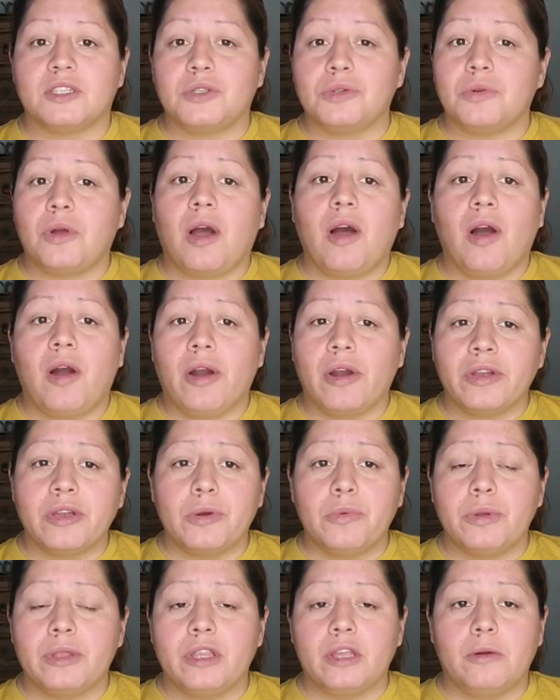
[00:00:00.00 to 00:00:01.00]
Do not
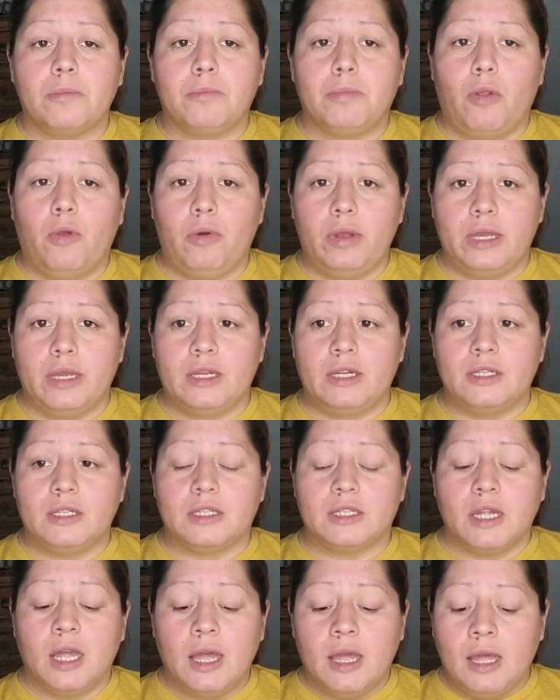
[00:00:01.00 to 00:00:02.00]
argue with the
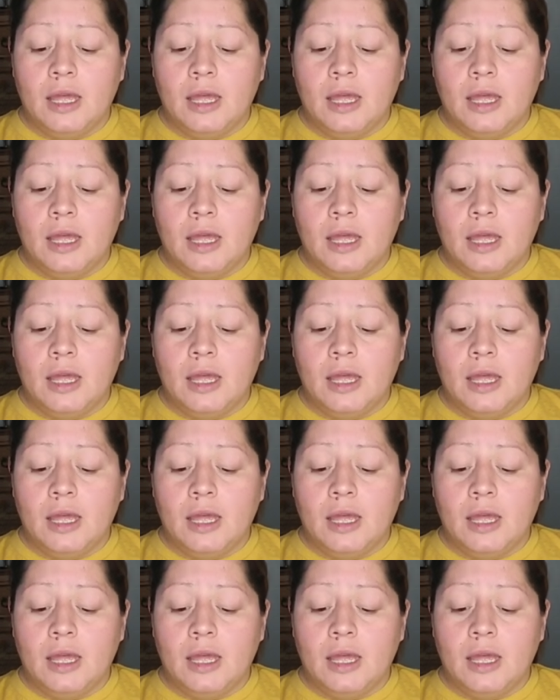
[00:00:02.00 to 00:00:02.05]
employees.